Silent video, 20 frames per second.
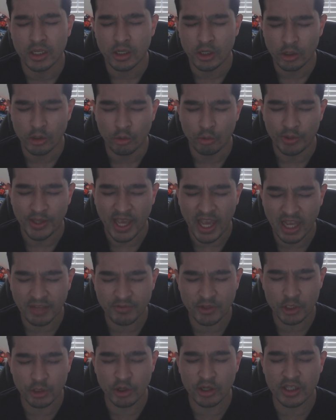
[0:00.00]
we
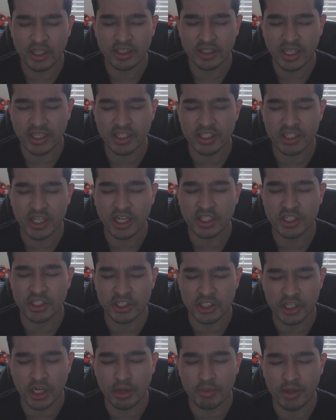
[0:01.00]
had to it that they decided to
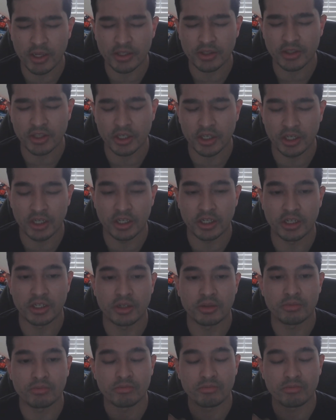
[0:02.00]
summon the